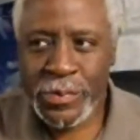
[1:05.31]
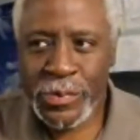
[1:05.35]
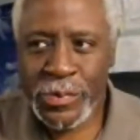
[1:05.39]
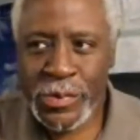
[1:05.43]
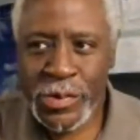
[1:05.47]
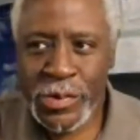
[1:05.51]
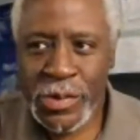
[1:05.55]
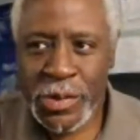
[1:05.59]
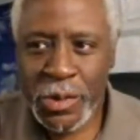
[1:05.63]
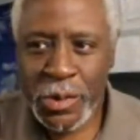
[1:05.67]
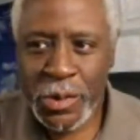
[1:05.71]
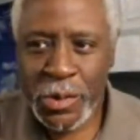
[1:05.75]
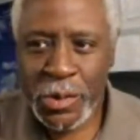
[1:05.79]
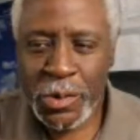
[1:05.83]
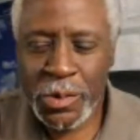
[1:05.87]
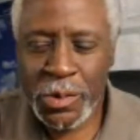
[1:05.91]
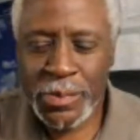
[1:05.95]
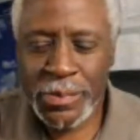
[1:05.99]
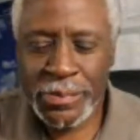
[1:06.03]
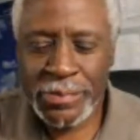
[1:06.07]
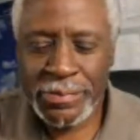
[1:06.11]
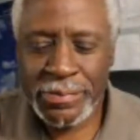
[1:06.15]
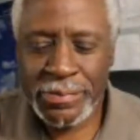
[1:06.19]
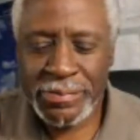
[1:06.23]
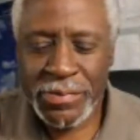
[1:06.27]
So
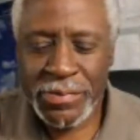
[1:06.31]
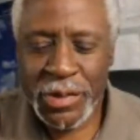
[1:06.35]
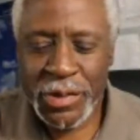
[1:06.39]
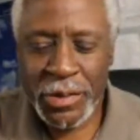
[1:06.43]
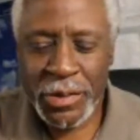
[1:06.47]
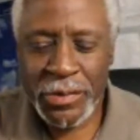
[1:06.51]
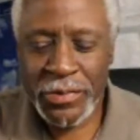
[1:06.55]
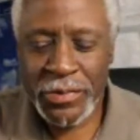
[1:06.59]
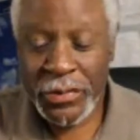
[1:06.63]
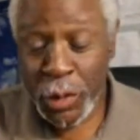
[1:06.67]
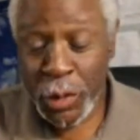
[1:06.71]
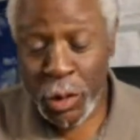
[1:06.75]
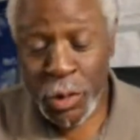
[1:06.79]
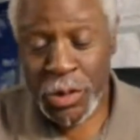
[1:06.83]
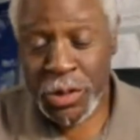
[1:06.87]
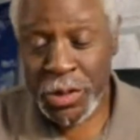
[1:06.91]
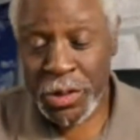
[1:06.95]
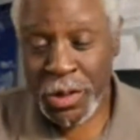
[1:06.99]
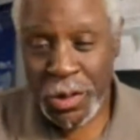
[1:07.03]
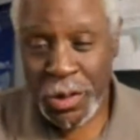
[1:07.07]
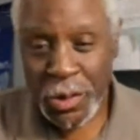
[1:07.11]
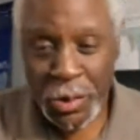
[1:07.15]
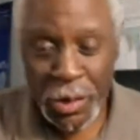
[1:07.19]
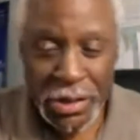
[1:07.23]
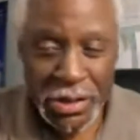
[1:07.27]
the first
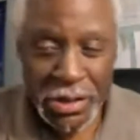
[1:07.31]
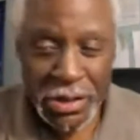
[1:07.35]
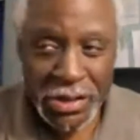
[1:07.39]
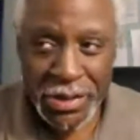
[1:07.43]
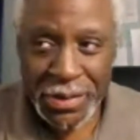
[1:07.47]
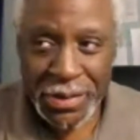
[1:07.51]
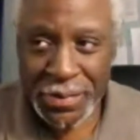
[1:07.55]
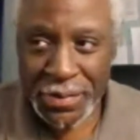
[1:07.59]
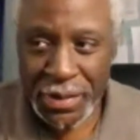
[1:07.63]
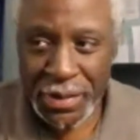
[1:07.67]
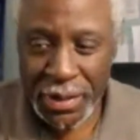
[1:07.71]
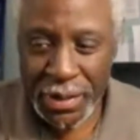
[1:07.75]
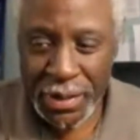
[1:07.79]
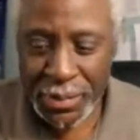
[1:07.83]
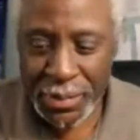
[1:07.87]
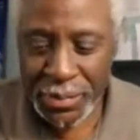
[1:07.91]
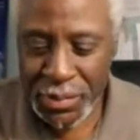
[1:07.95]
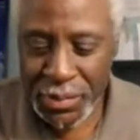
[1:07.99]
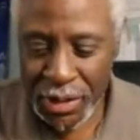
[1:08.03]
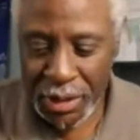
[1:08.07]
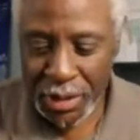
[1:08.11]
question that